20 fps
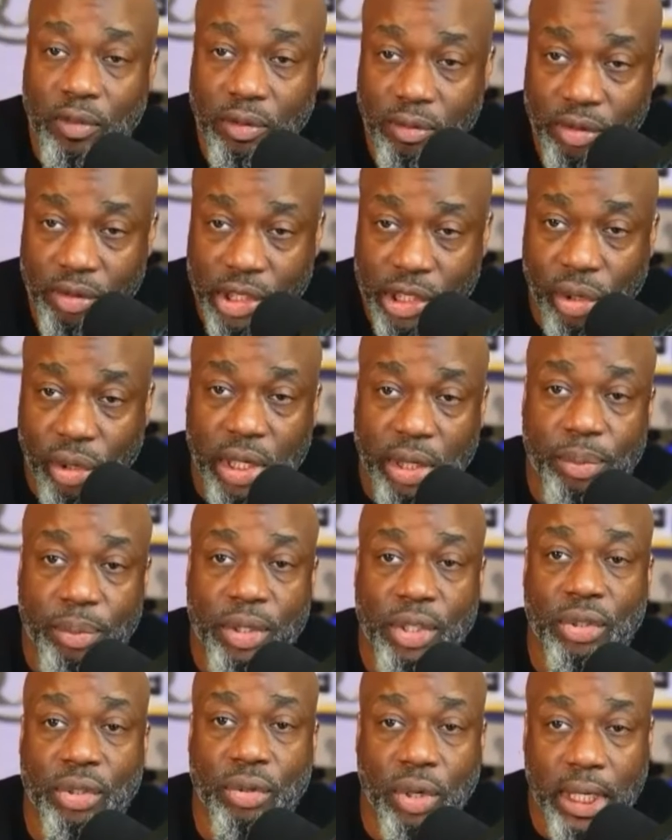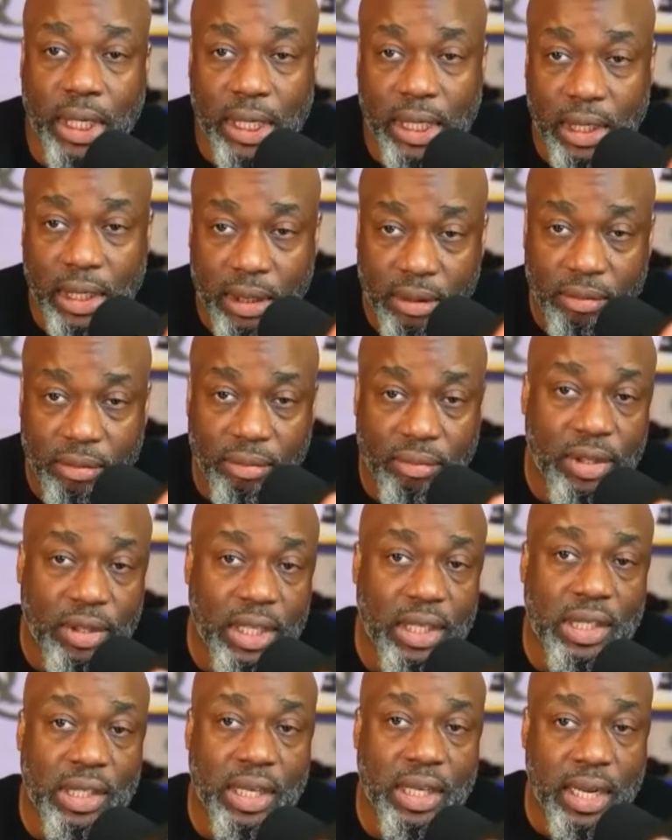slowly but surely
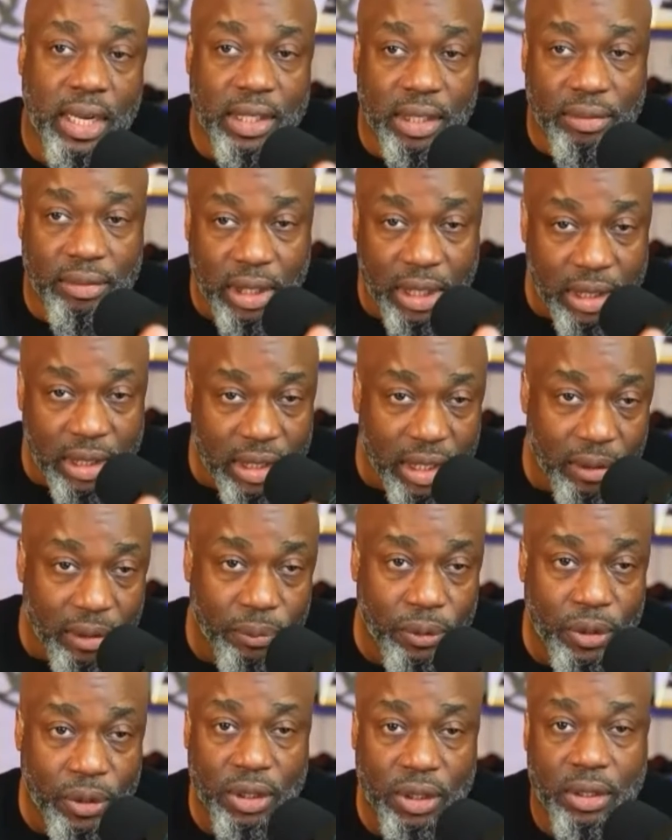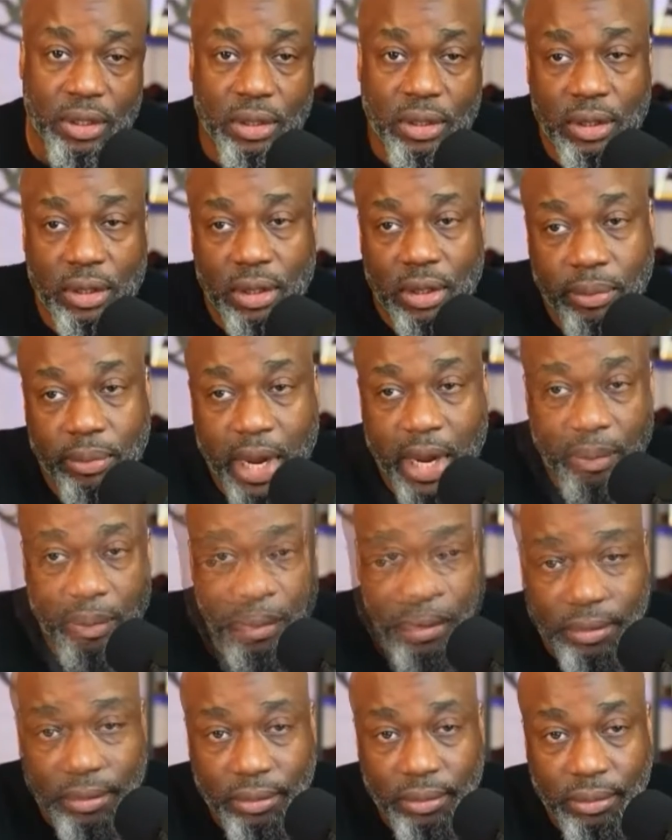these kinds of things get pushed to the back
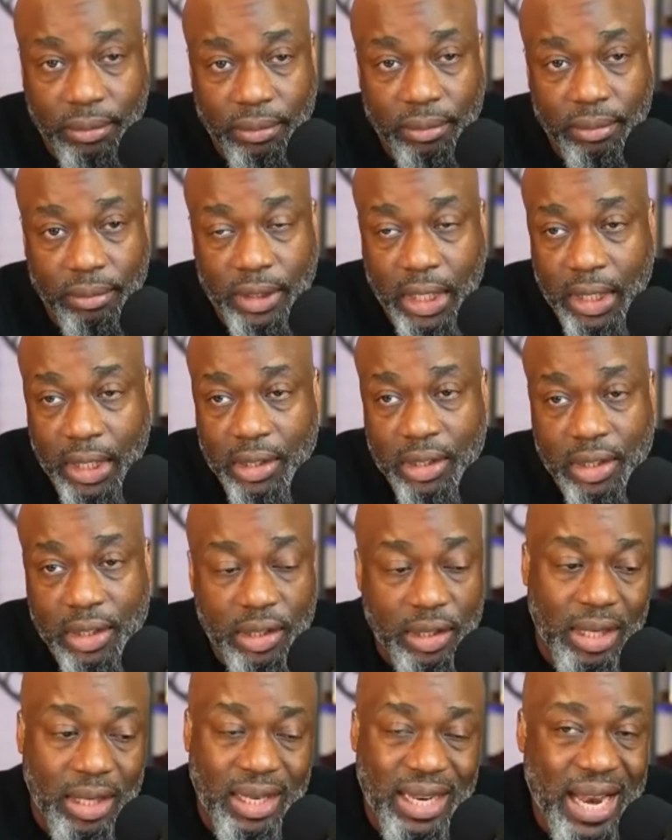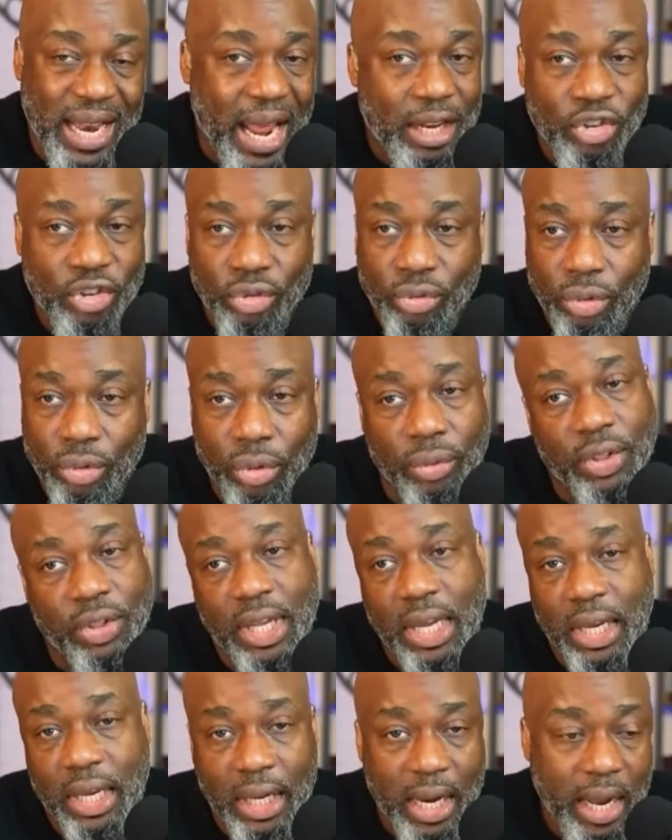burner and it's just a natural
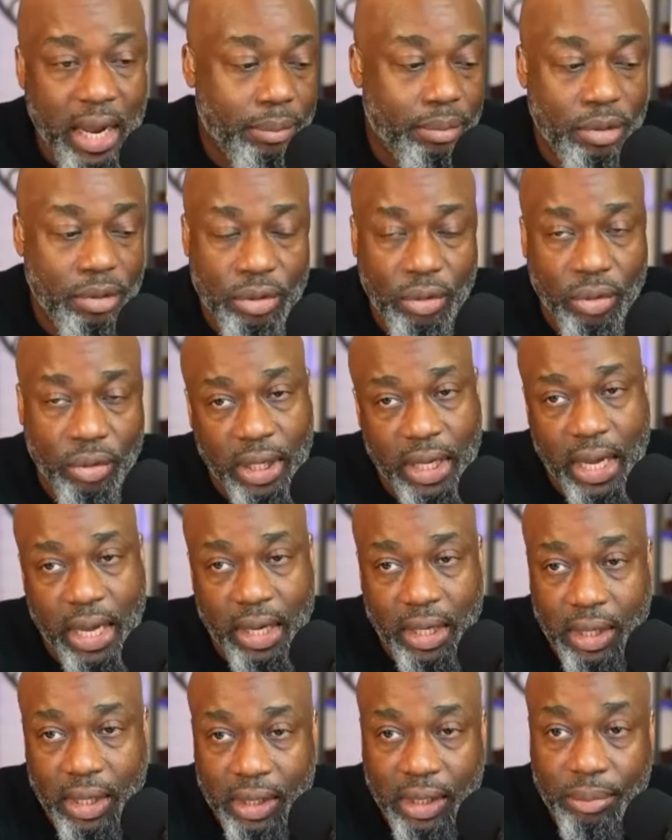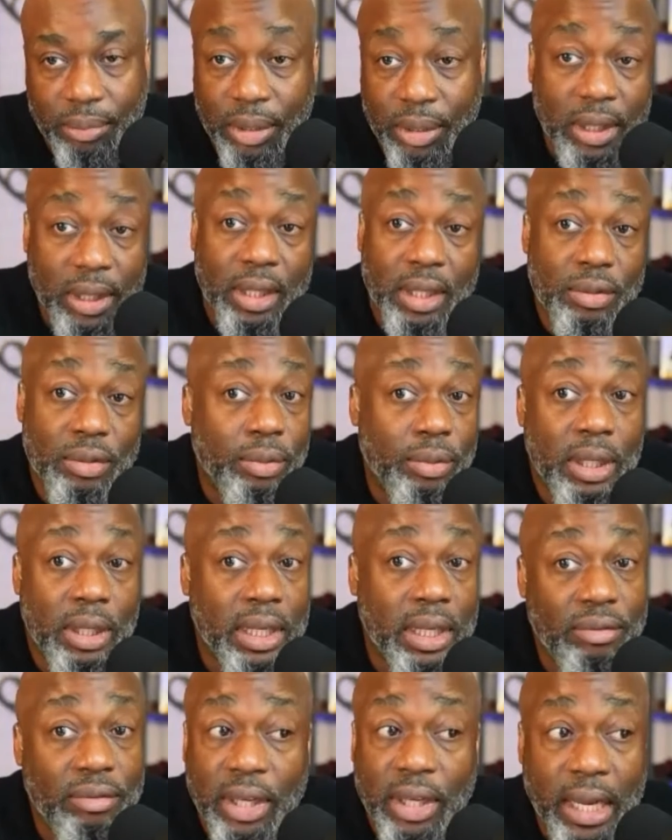thing it happens organically because we're
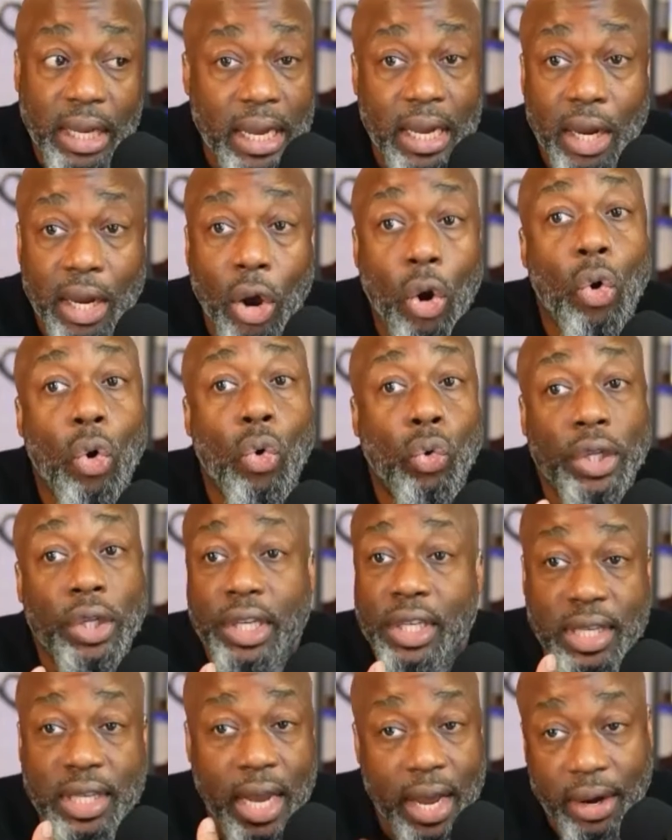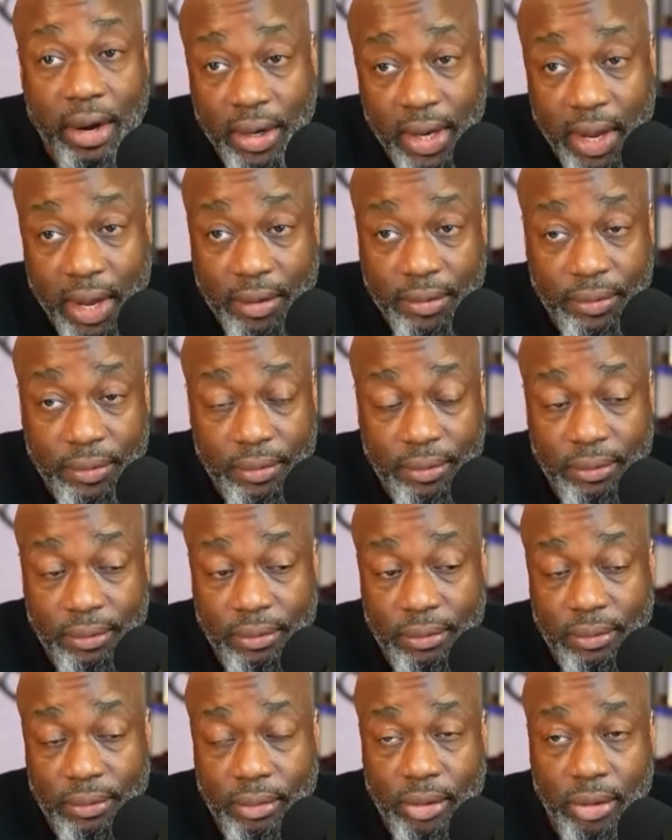living a whole entire life
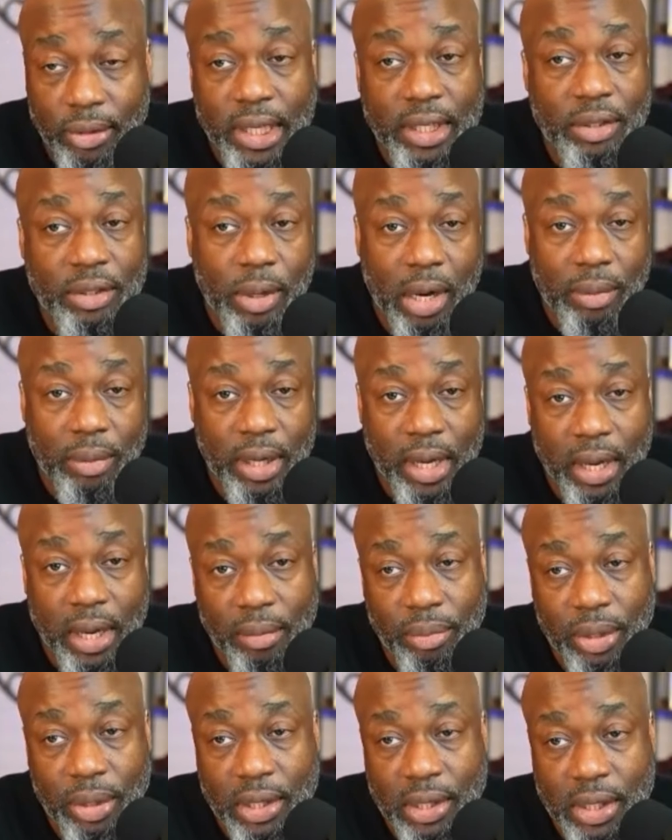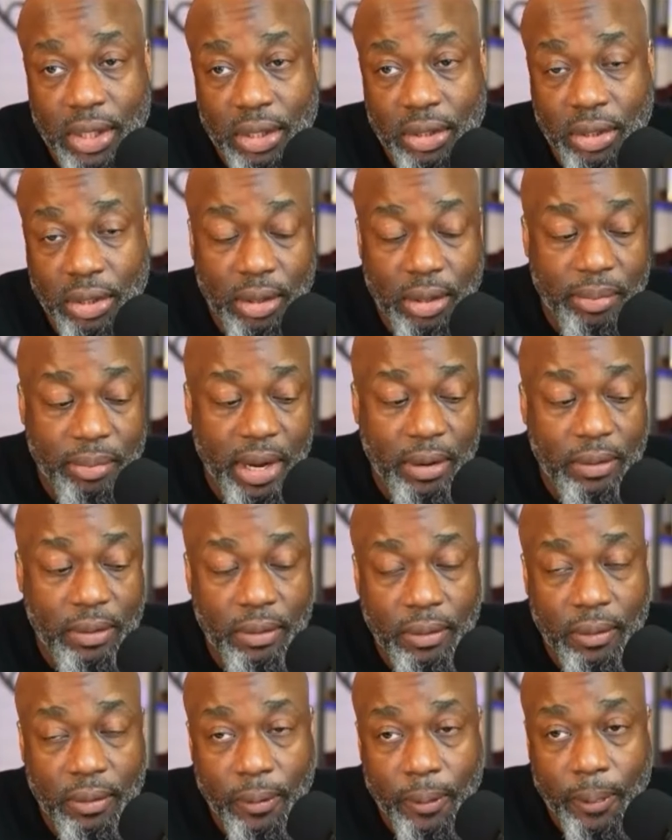so that's why we got to be intentional about
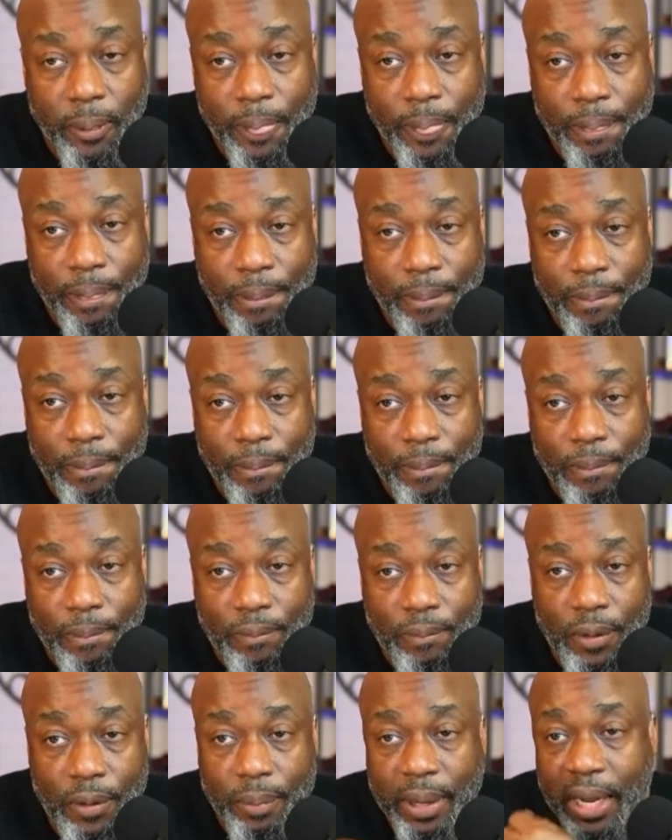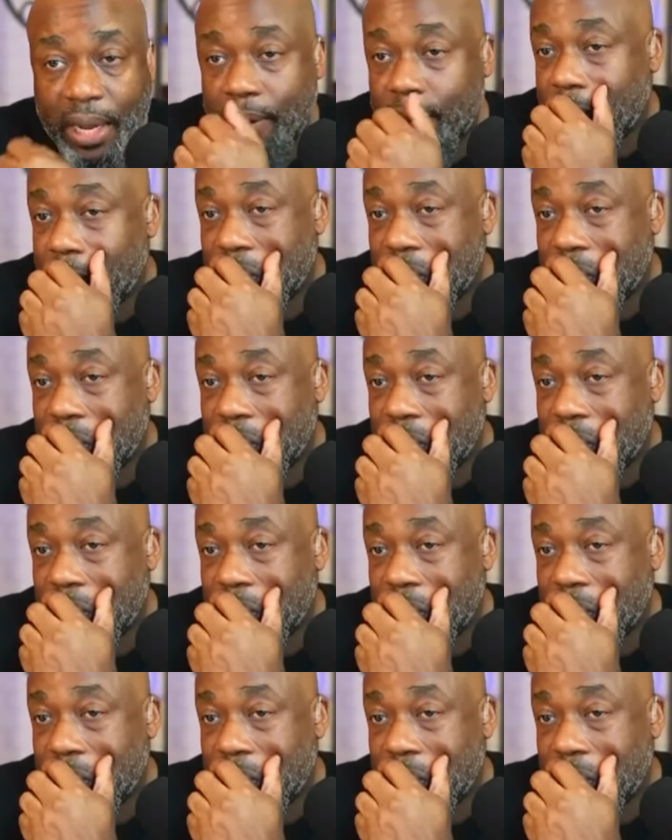about